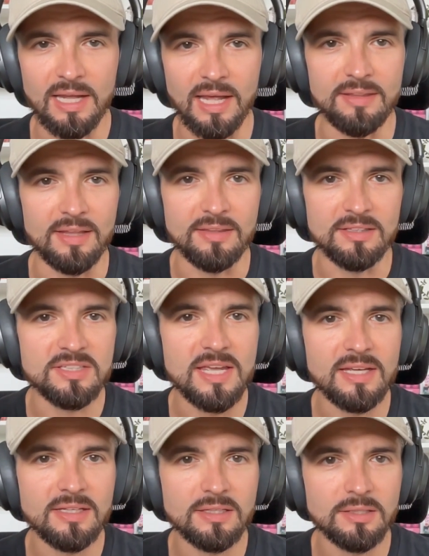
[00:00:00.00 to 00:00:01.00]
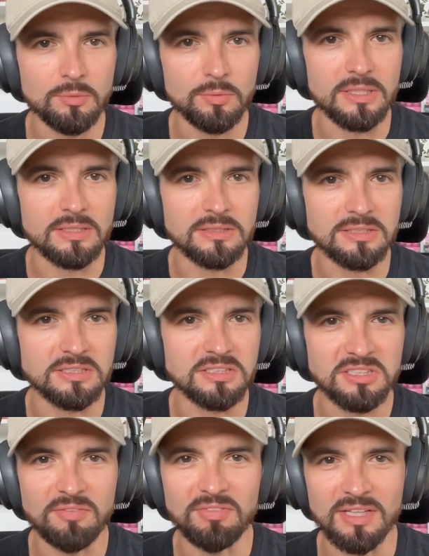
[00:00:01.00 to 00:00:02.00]
And the take reads
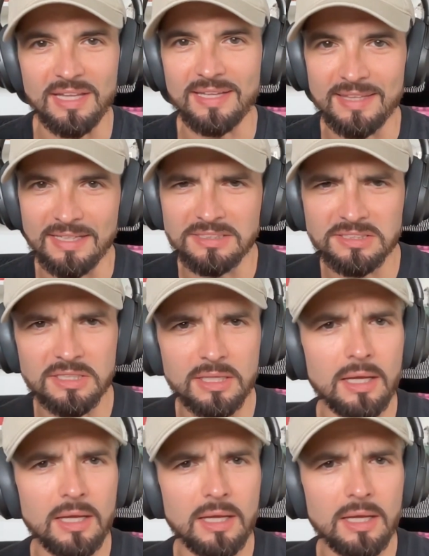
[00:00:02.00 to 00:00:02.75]
something like this.